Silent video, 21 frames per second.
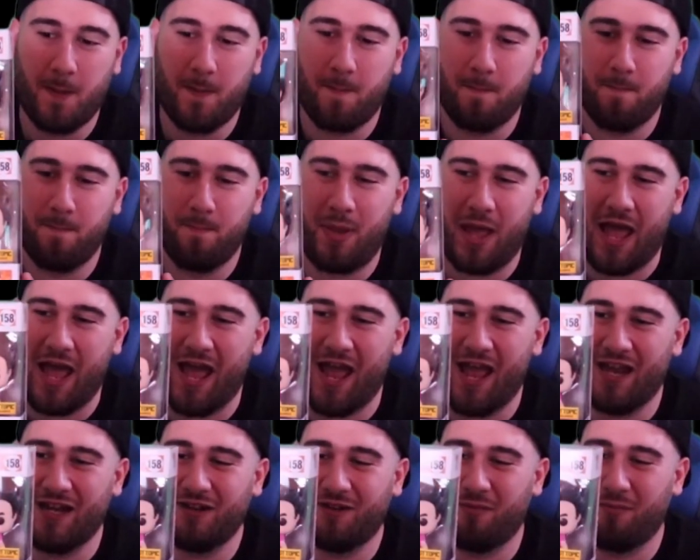Bad
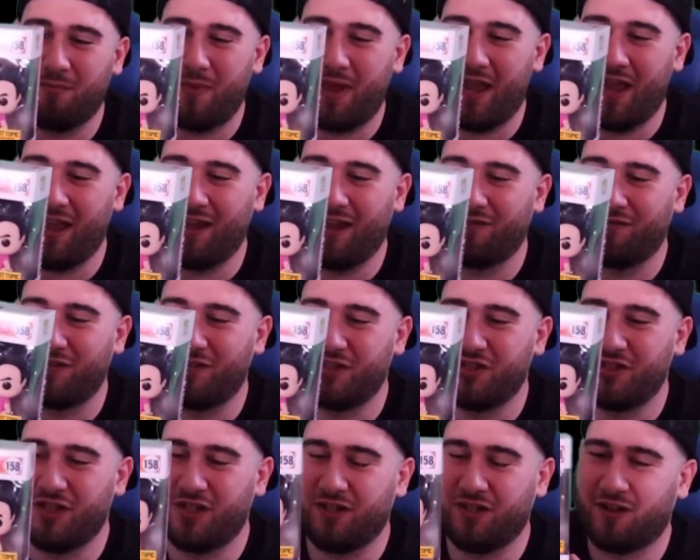Man
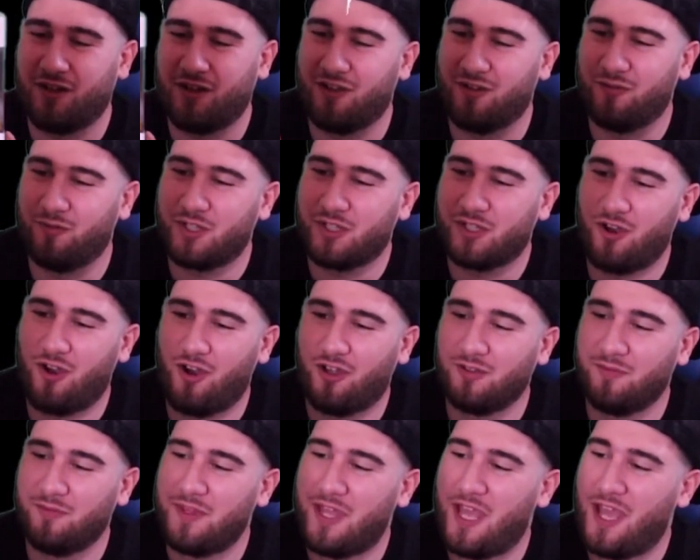Vegeta. We call him
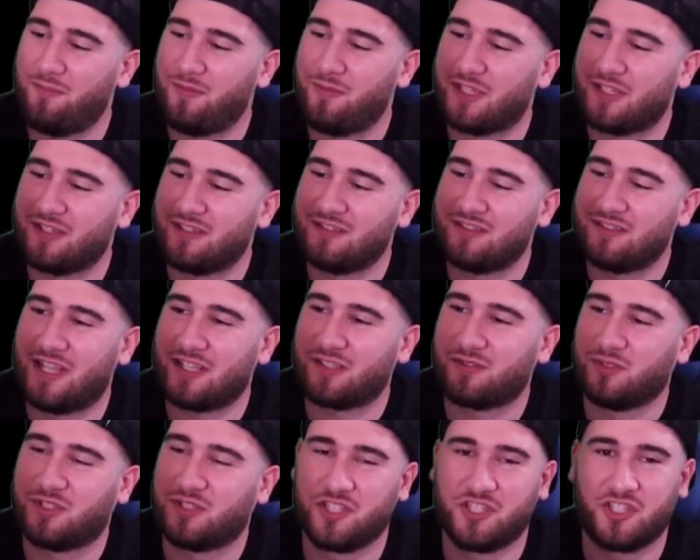that because that's what the
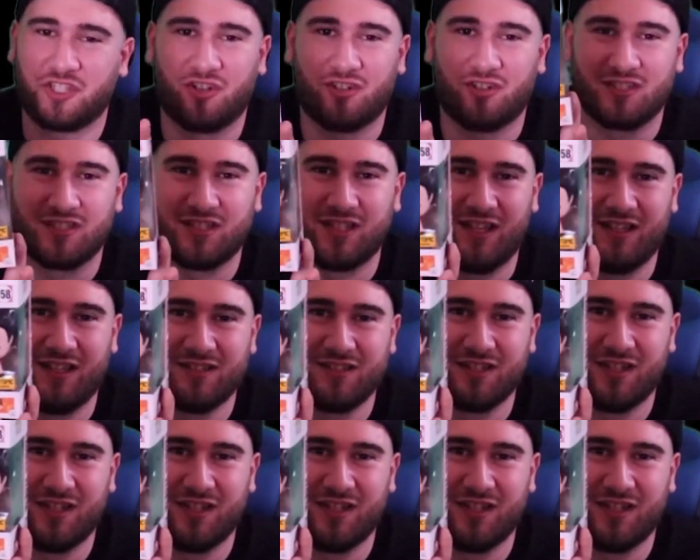shirt says.